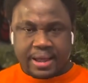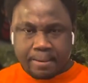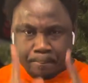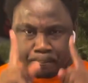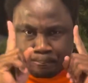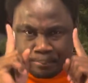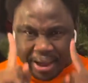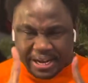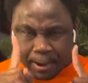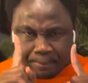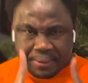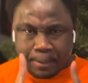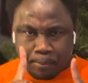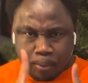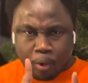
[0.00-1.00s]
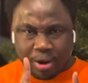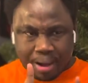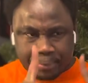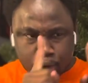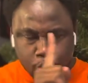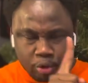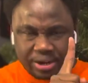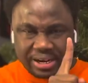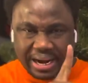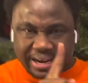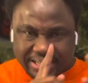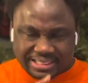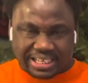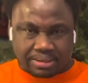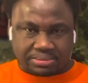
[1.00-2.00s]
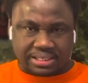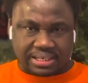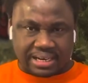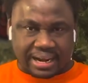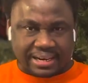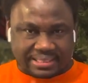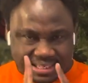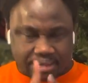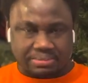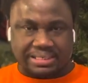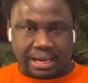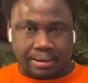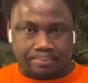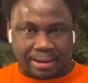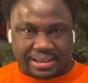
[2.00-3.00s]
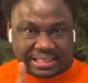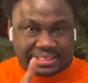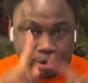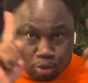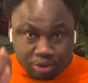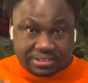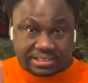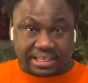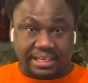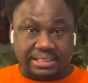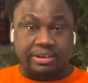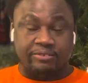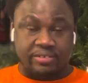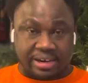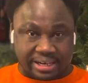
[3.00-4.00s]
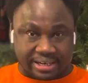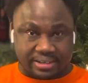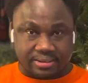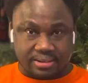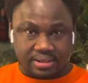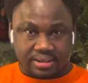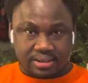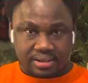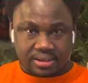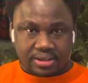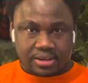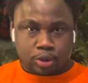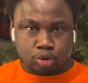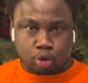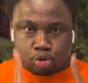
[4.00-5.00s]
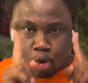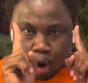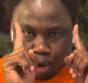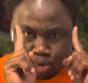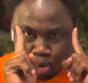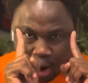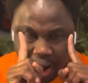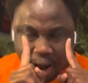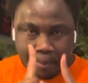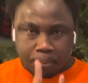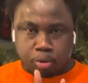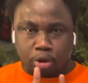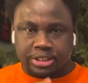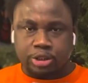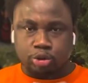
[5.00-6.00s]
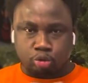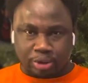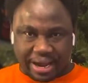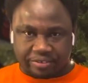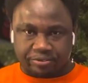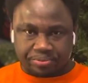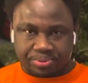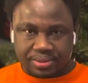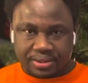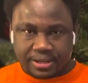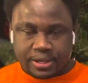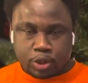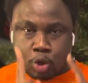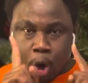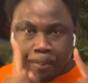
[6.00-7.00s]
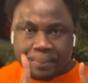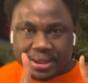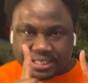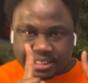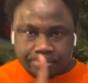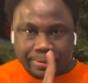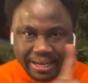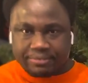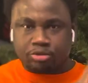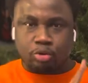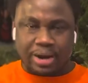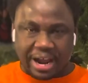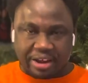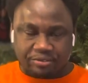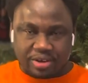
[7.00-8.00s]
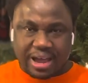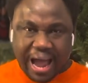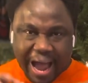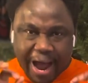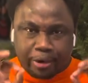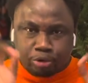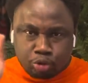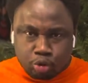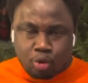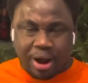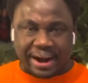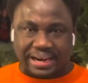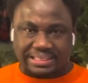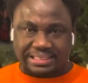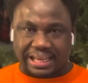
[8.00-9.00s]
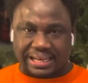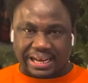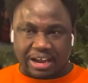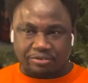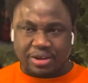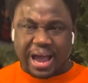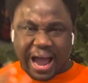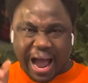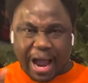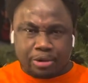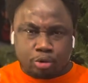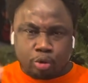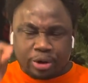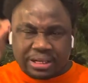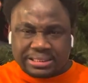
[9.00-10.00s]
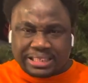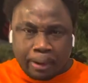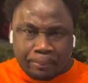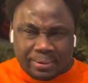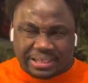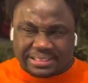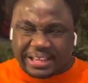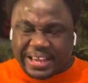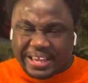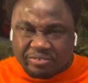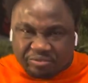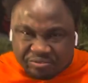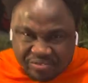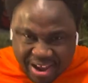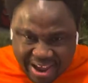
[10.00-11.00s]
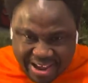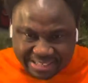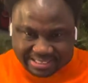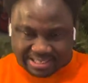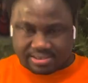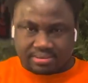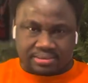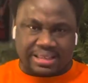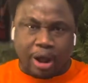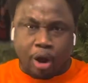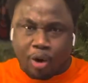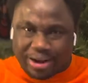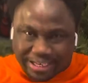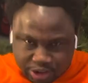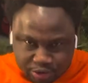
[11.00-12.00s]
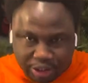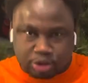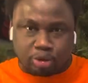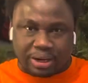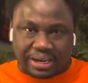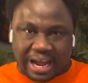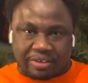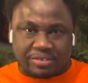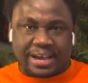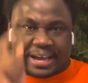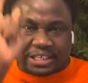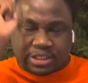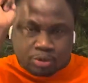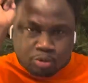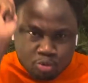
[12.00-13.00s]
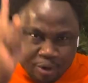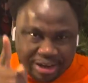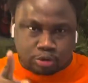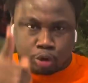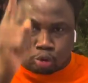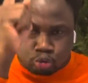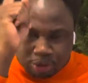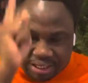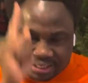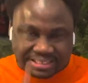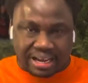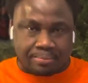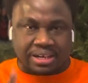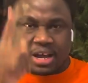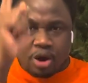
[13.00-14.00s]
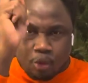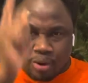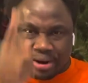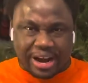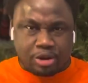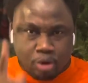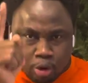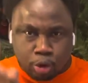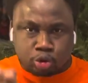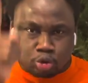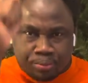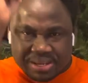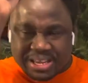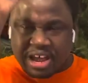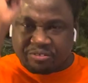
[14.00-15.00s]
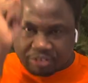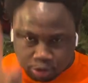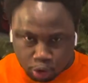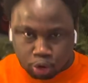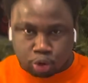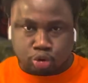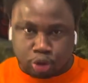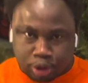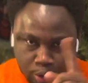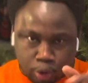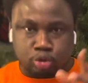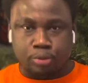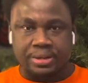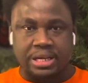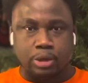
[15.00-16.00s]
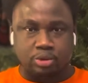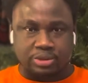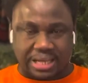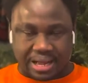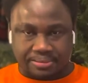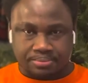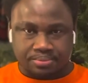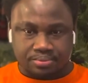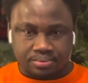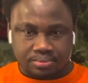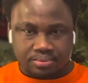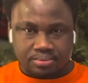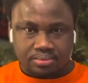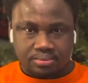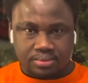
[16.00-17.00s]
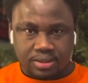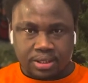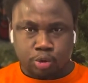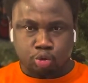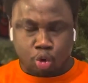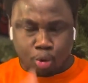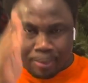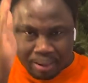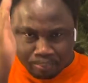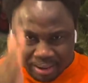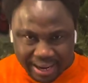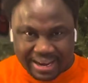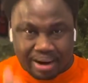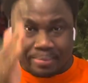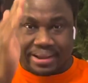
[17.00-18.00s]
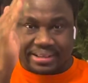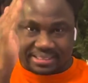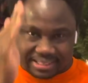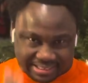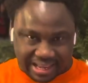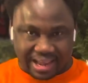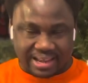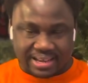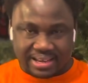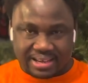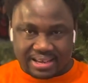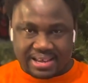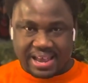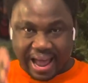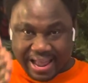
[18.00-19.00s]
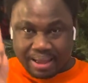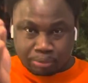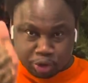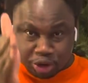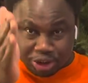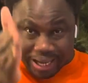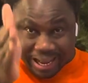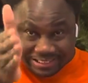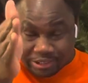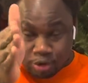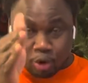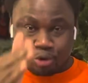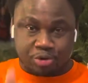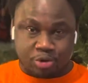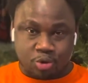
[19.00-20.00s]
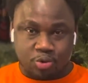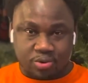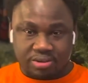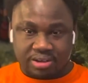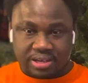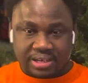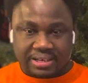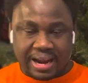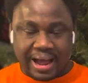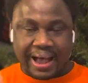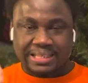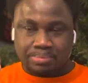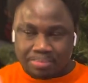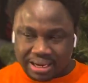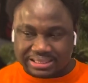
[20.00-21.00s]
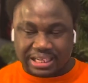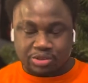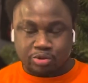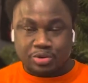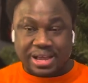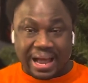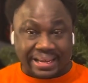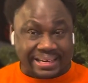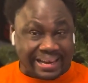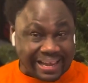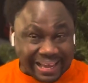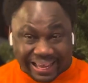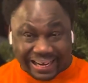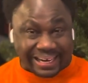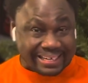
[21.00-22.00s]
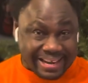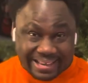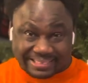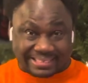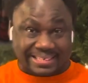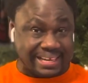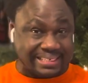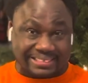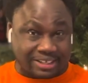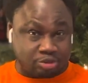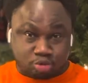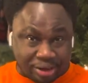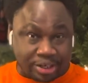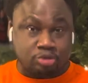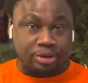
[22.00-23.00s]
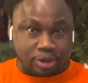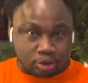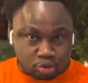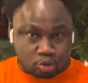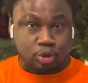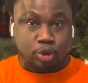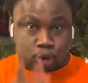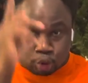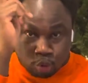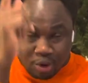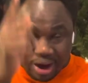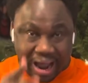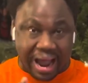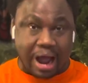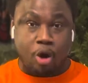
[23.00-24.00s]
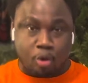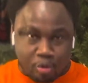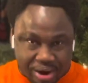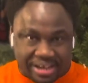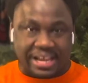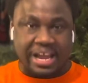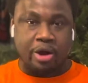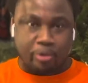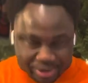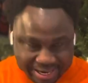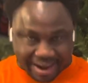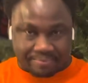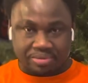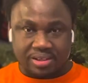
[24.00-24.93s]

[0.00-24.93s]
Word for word: Many people can be looking at the same thing at the same time, but yet they would see it differently. So your, your approach to life, your perspective to life, how you understand life, how you interpret the events that orchestrate your life is what is going to determine whether you are going to be a victorious or you're going to be a loser. So my brother, my sister, I am charging on you that as much as we are in the early days yet in 2022, you are already a winner.